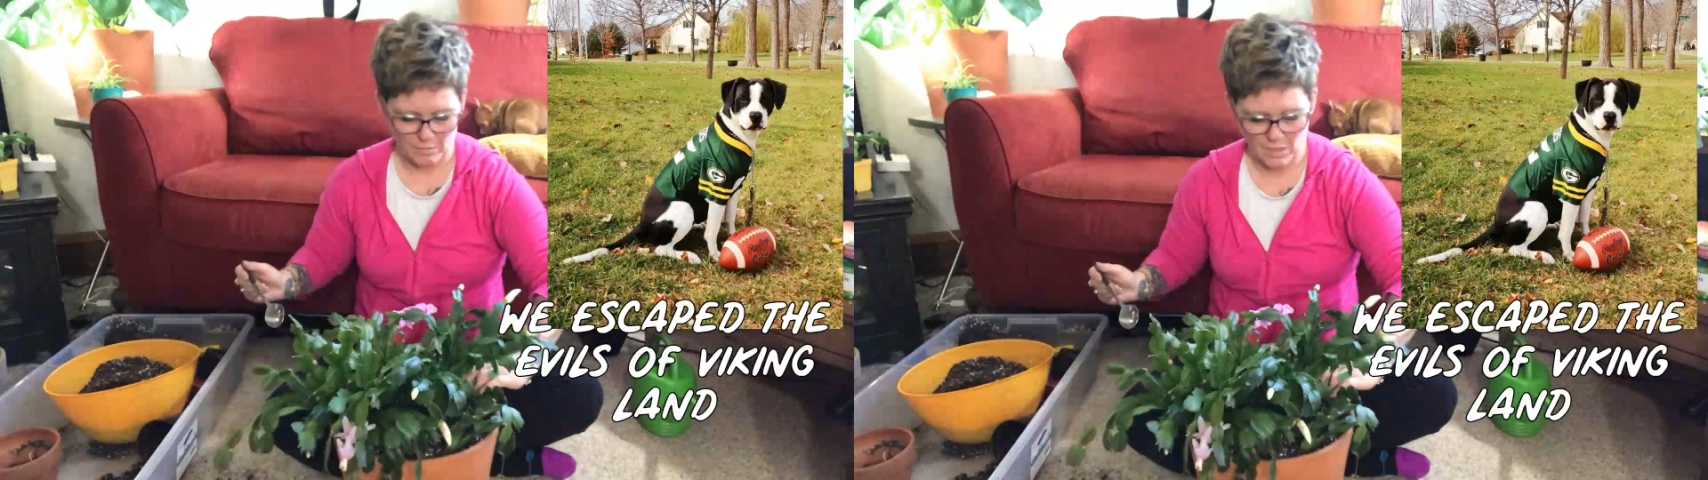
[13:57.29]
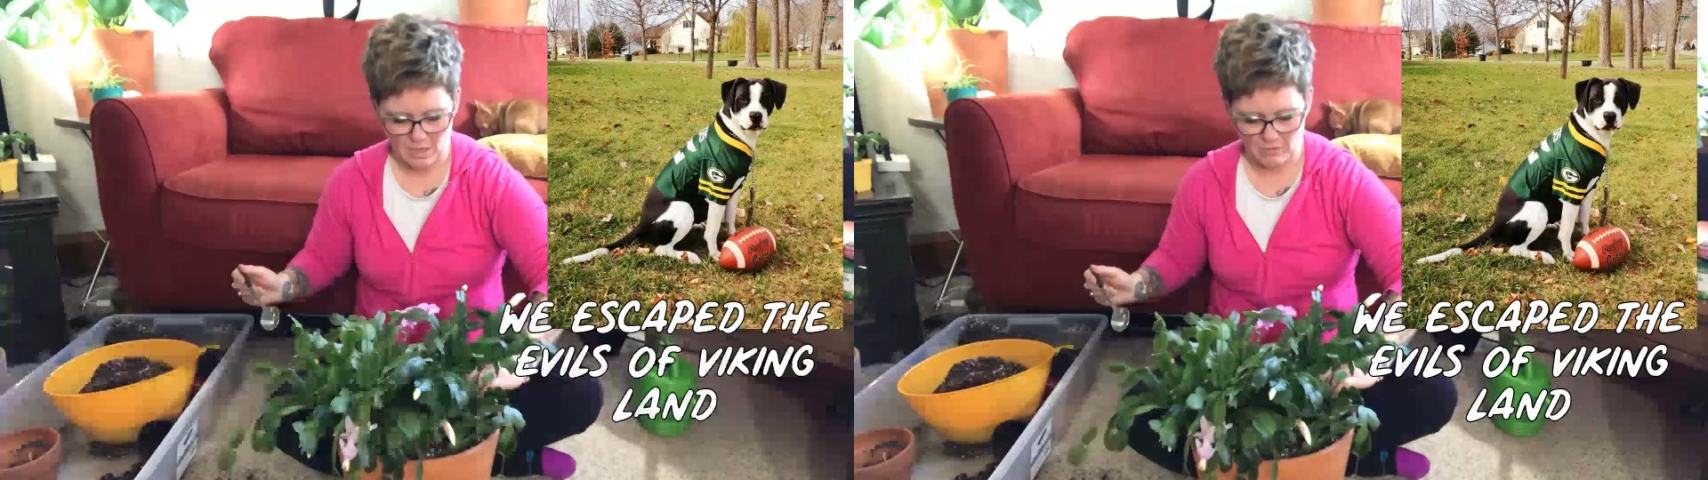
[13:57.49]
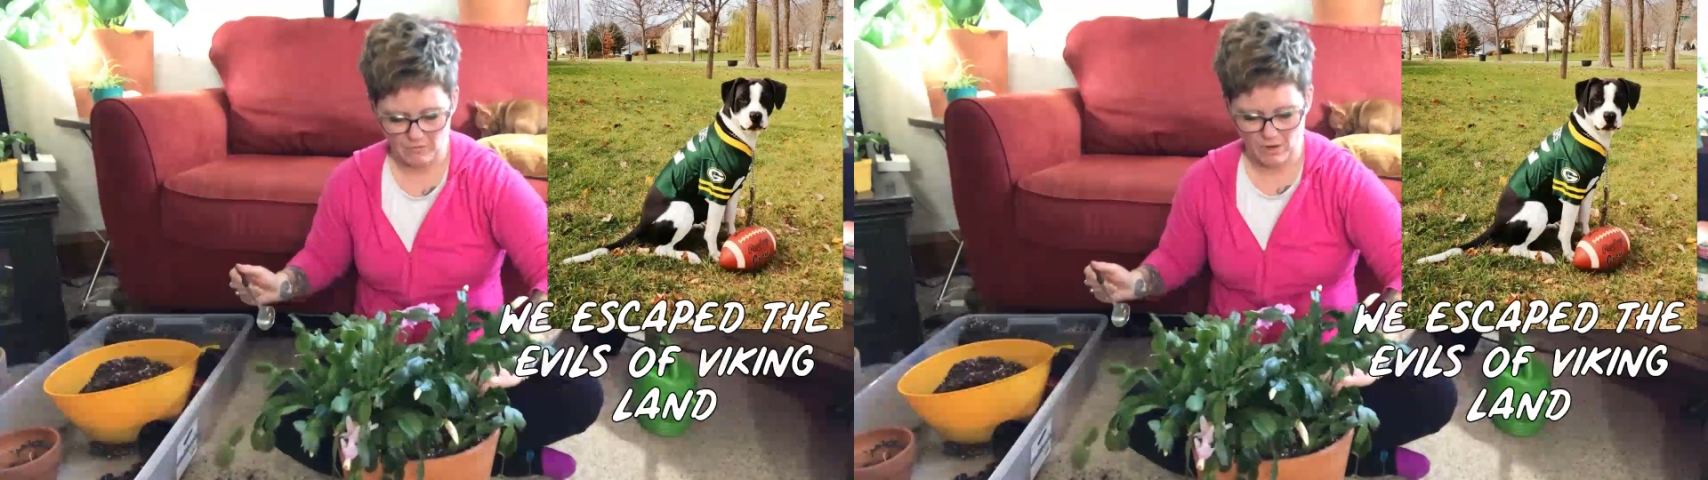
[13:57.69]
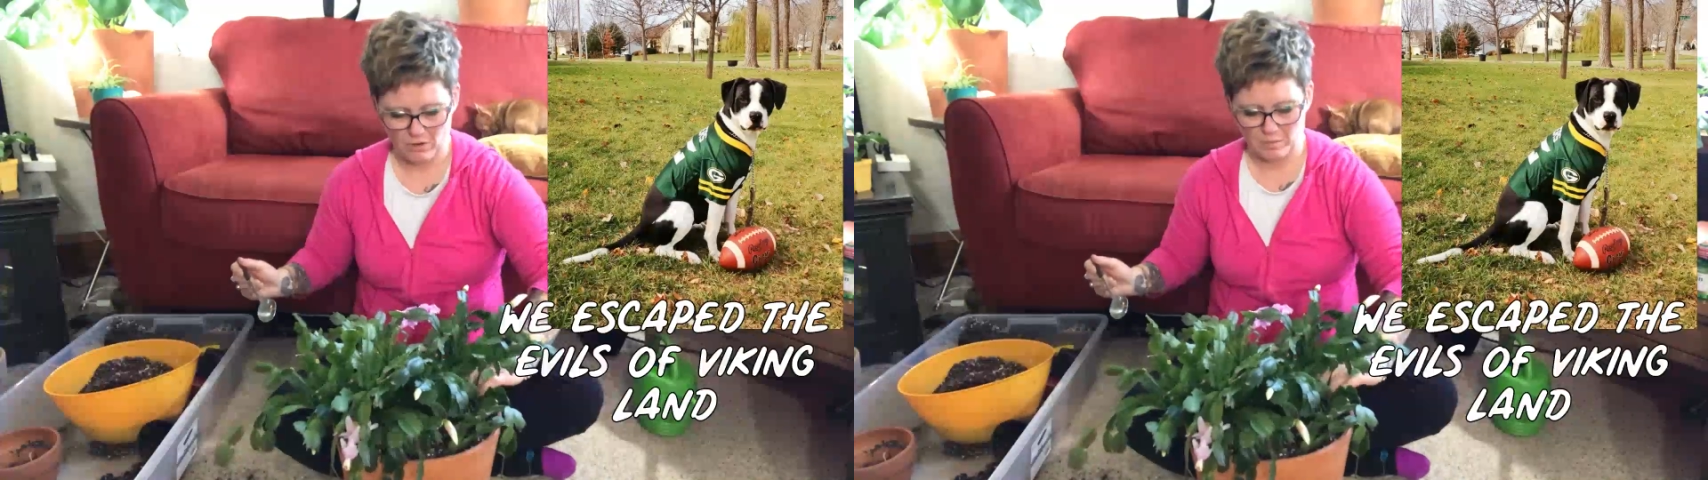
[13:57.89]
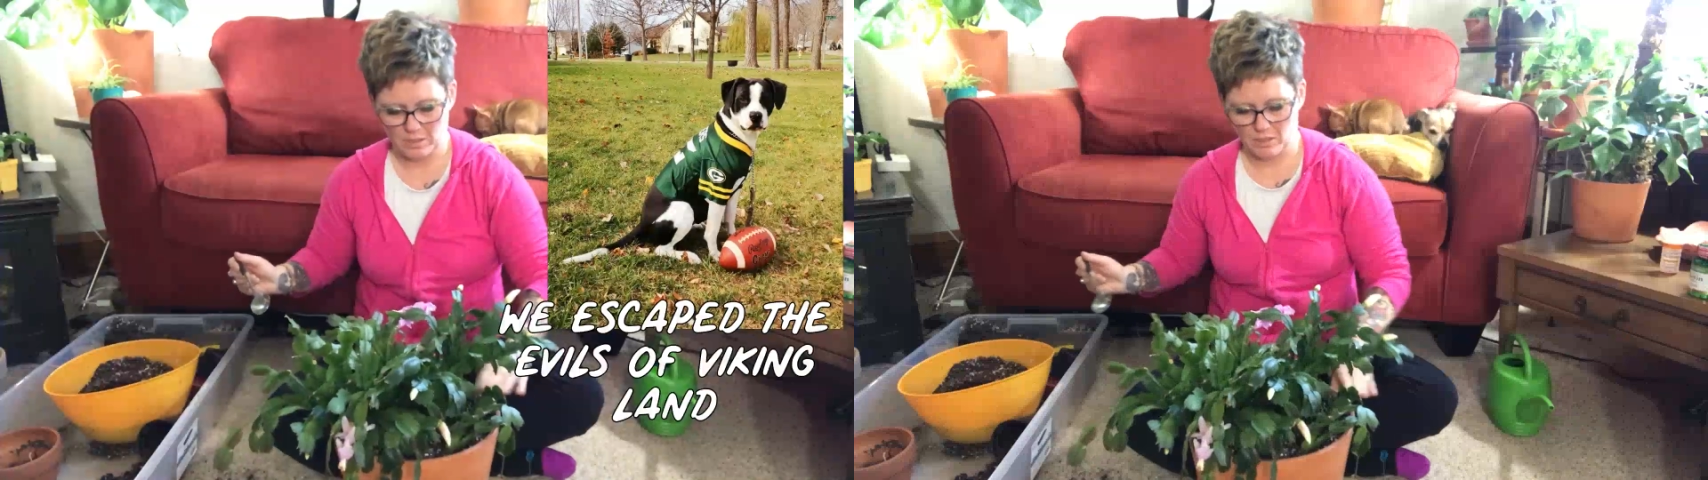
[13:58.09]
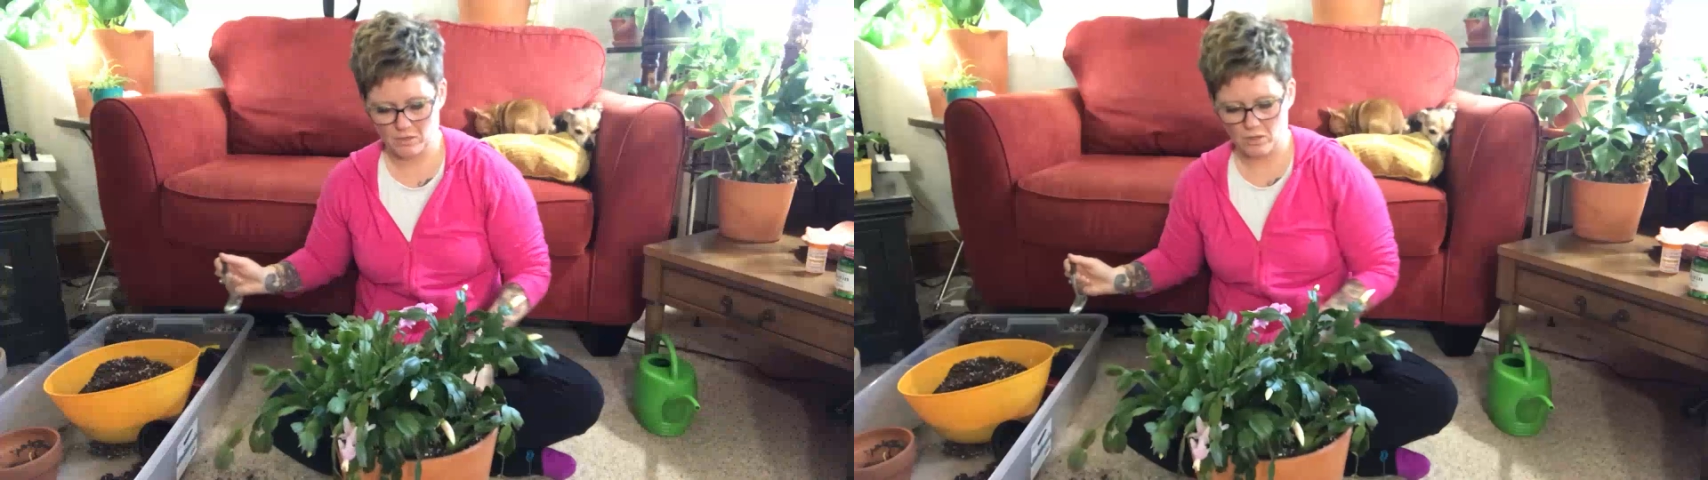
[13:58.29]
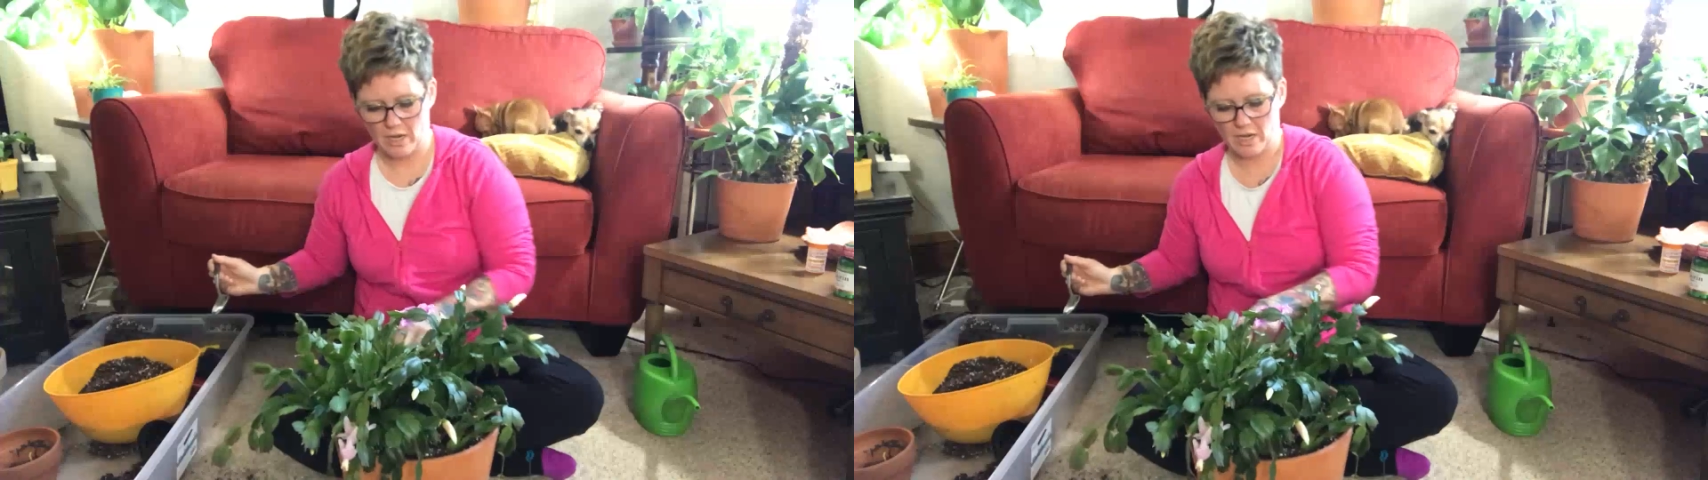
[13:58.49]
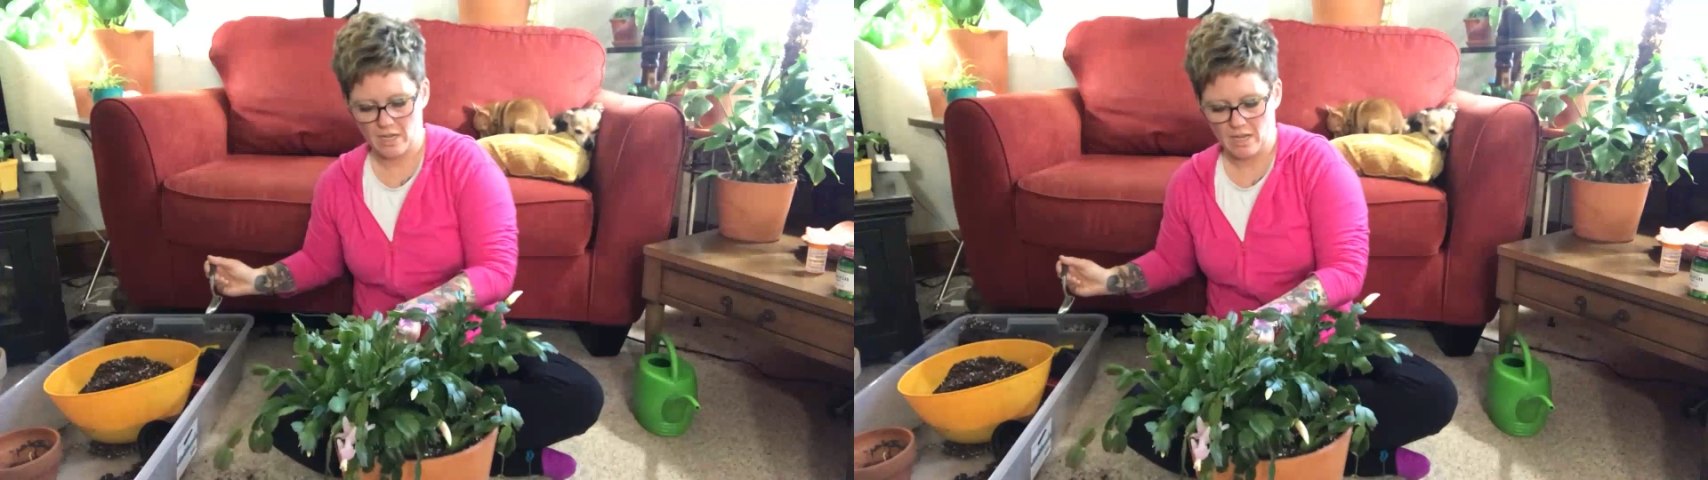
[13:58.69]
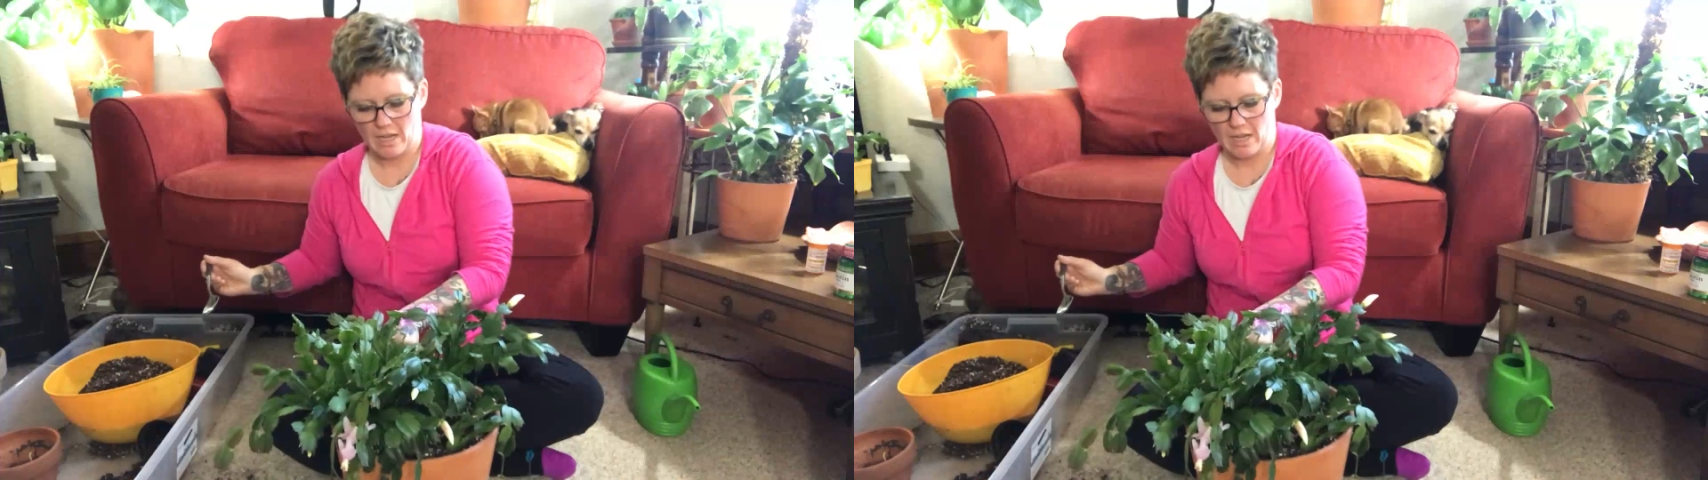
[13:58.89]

Had found him as a stray